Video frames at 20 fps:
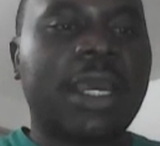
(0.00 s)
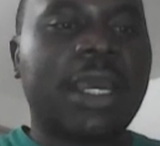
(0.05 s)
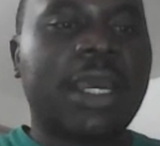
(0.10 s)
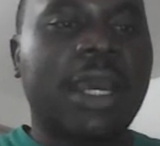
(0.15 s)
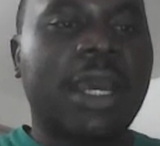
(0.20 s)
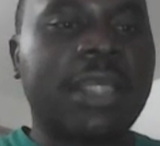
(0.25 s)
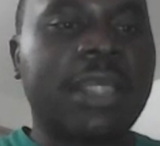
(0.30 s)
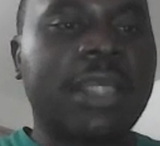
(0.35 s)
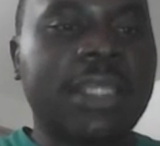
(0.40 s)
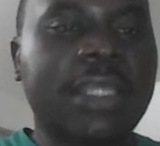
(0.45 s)

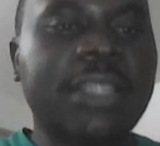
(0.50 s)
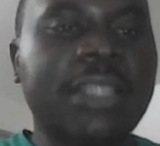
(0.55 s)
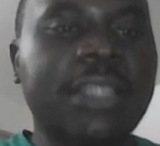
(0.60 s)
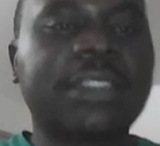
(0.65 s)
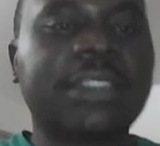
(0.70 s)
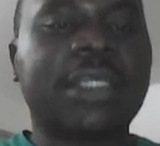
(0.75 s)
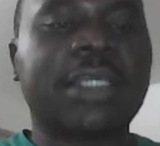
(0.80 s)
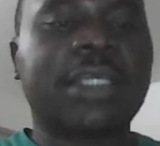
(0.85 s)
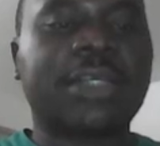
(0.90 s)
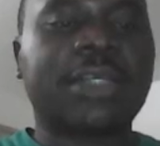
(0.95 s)
an
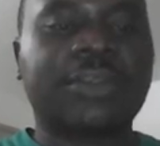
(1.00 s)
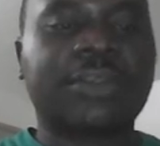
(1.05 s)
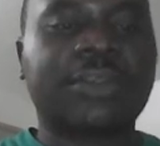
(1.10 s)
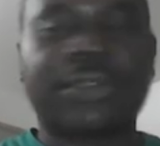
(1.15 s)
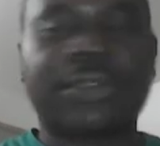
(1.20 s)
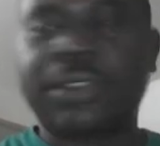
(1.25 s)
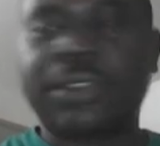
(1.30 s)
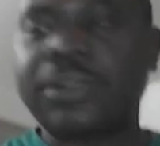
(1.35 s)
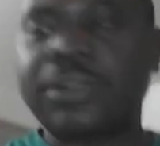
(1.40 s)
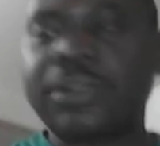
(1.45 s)
international
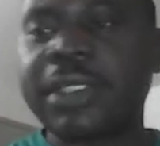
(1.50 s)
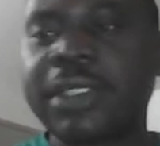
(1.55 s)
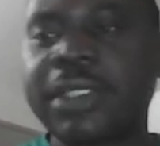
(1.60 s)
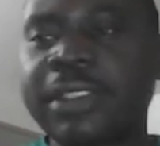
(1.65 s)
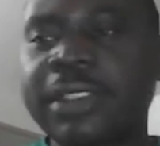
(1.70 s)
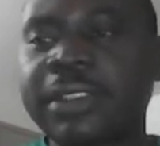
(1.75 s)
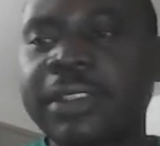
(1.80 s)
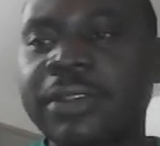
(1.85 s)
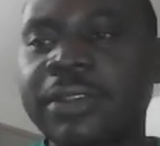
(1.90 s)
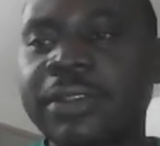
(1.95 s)
student.
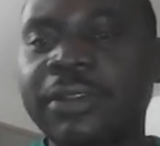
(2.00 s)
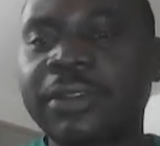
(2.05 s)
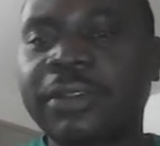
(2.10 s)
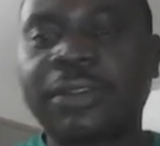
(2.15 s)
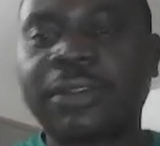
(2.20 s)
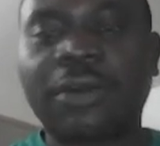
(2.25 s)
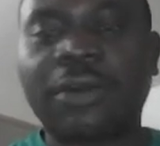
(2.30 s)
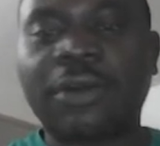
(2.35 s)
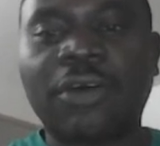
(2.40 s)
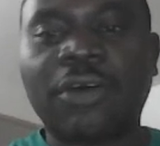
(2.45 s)
So
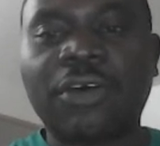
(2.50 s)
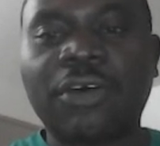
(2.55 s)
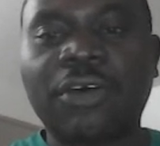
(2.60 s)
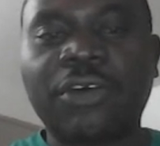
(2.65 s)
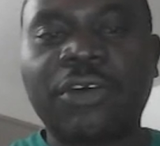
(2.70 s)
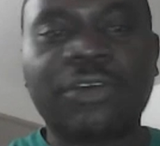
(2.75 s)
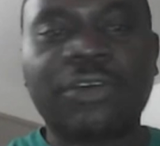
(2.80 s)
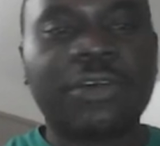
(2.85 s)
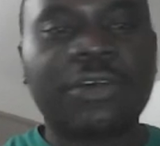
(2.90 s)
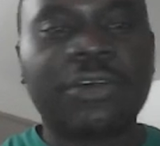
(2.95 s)
all
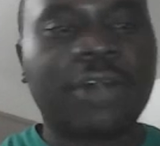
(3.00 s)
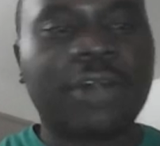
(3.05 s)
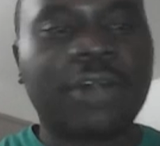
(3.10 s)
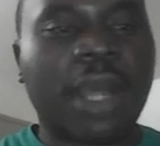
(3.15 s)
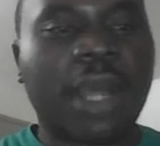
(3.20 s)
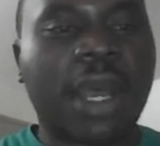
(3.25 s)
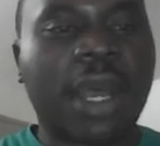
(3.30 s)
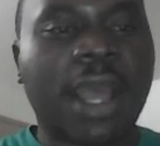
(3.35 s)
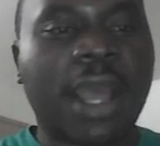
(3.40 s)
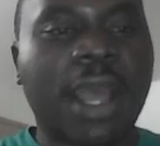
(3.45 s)

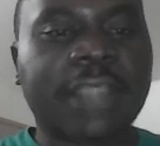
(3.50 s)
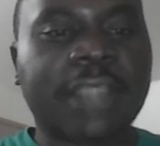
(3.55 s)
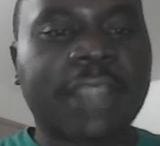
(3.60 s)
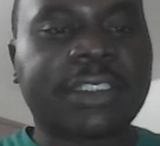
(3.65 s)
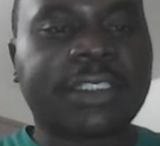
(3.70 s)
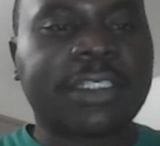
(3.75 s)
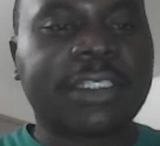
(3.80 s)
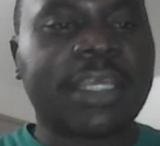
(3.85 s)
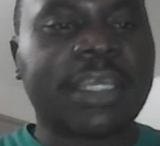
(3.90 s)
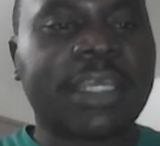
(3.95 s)
are
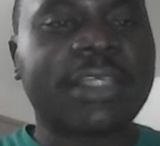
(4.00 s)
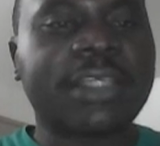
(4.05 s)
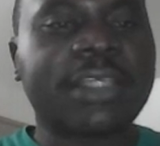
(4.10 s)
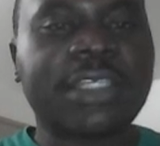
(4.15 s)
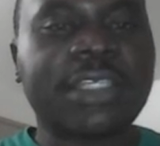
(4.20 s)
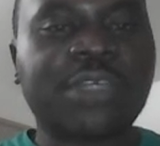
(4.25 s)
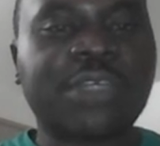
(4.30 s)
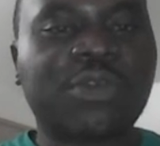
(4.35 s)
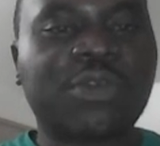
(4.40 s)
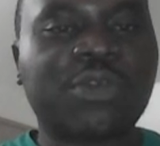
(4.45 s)
actually
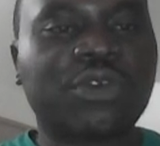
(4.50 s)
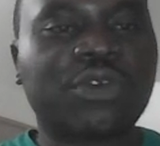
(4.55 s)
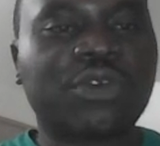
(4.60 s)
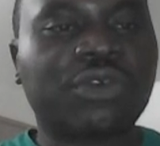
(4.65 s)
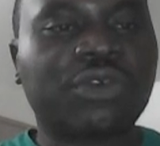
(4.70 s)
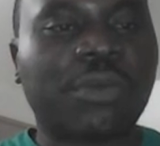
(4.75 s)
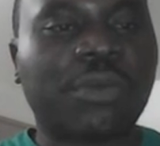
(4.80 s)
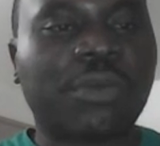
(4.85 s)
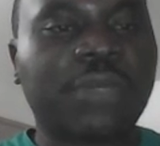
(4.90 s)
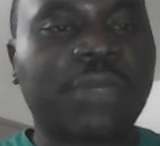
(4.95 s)
eligible to
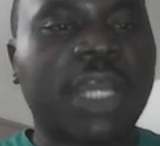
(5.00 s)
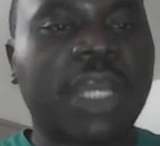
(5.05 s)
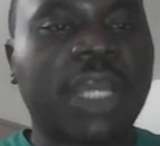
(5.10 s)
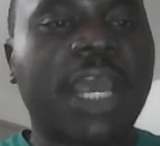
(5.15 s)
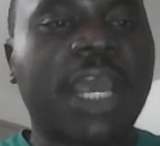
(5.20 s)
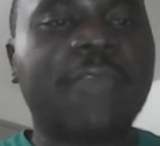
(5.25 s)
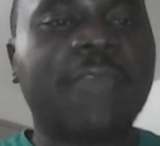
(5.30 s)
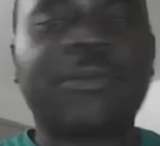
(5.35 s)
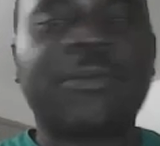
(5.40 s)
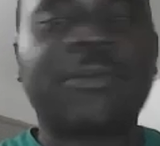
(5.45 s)
apply
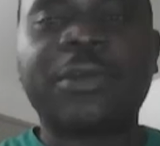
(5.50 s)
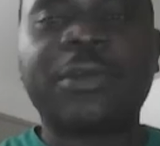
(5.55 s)
for